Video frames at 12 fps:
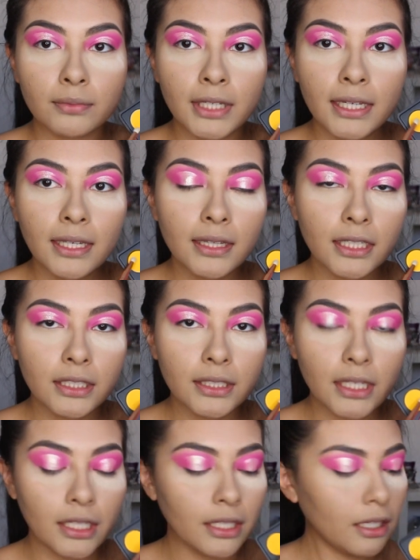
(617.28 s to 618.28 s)
I'm taking
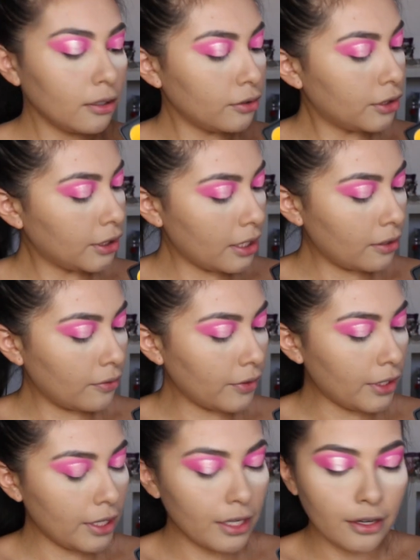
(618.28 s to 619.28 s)
this yellow shade
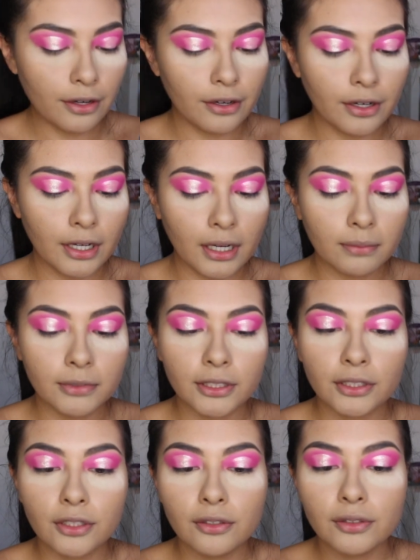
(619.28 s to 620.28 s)
over here, and I'm
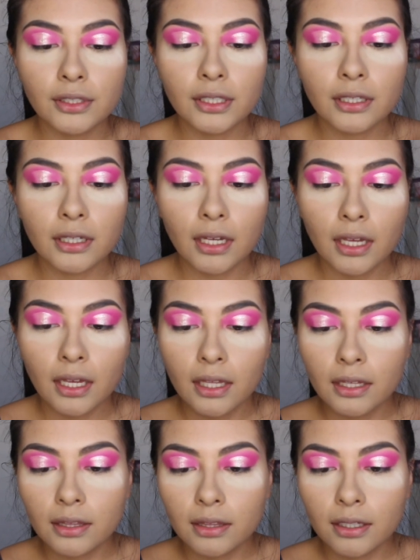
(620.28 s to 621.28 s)
just using
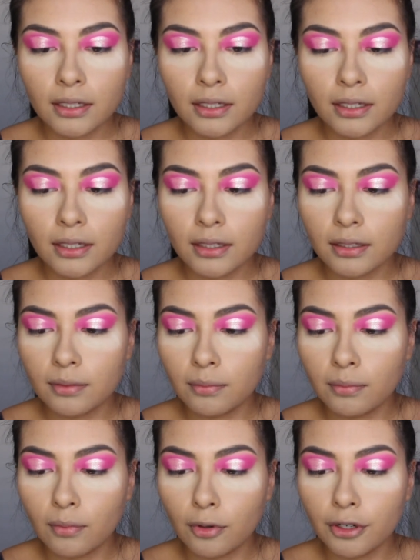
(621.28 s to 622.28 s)
the
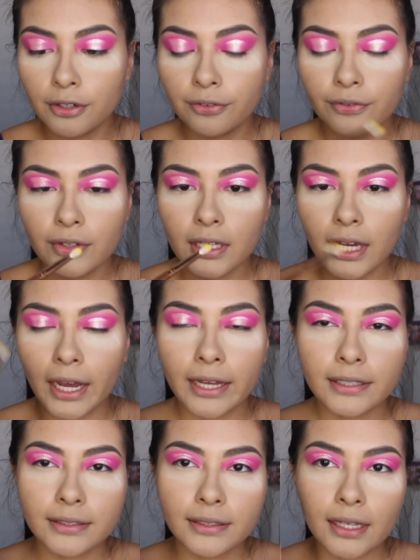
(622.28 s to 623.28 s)
Morphe
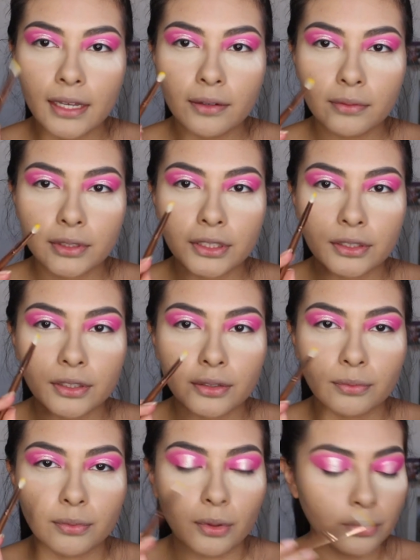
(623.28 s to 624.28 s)
eye set, which is
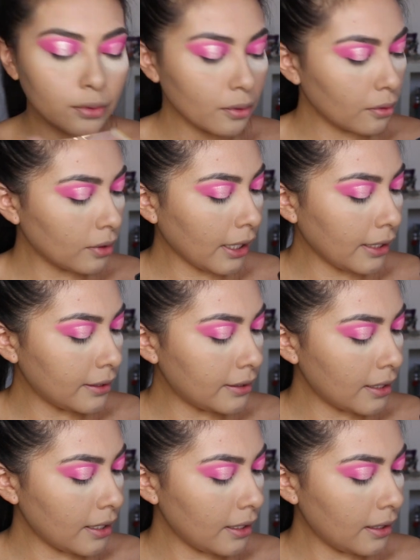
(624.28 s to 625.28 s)
the rose gold eye
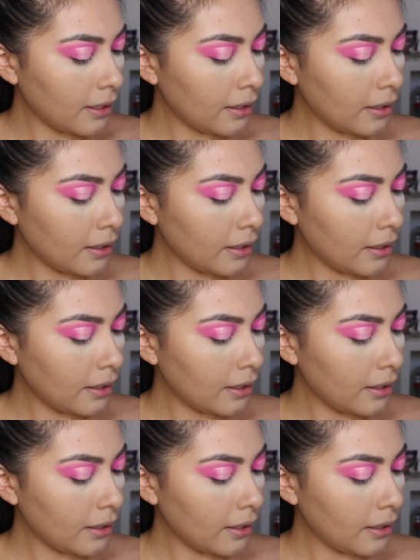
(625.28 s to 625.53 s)
set.